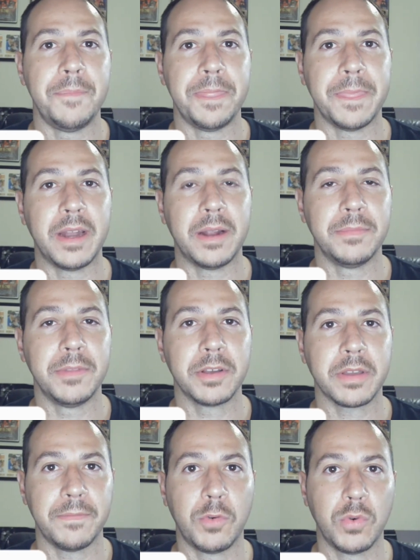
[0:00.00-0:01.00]
Um, and I'm
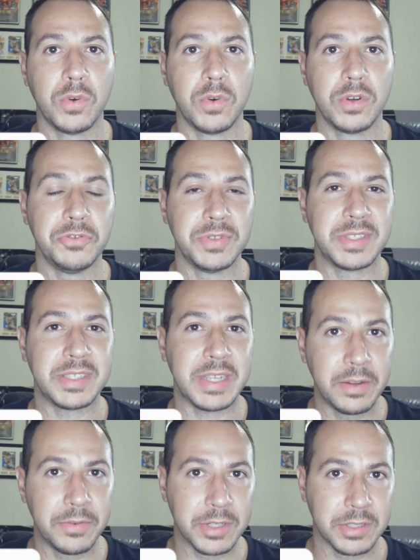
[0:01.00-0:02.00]
looking forward to
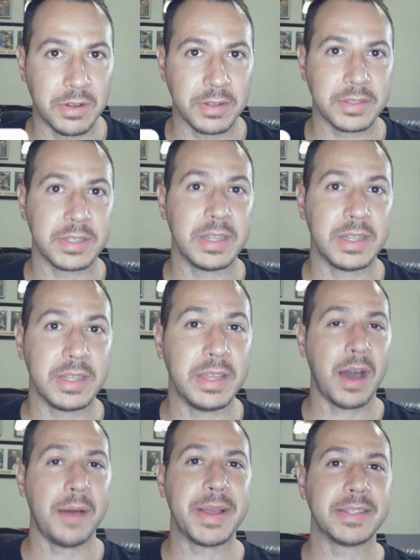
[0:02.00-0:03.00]
seeing results. Leave
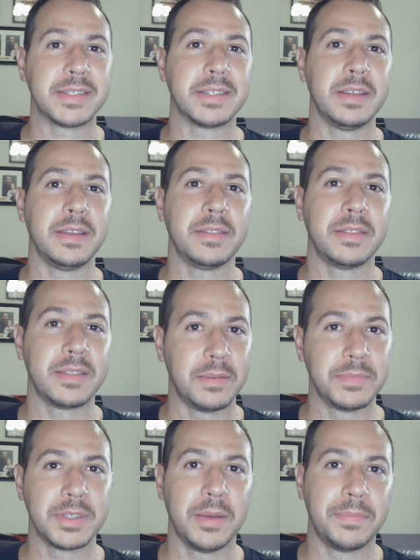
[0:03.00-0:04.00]
comments, leave
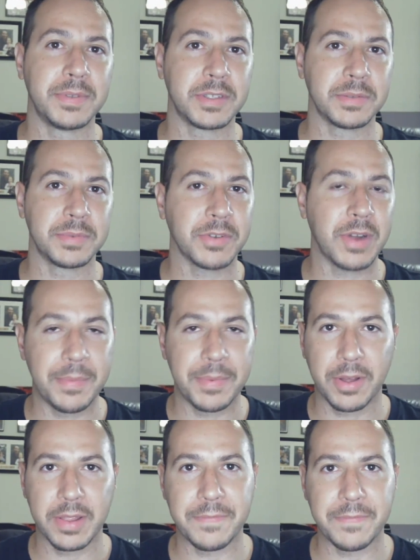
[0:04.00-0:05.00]
thumbs up,
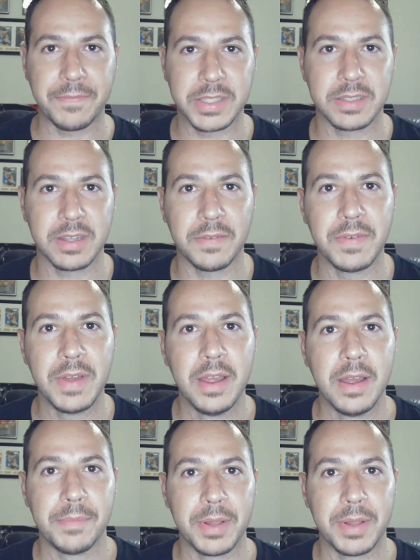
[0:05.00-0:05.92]
subscribe, and all that fun stuff.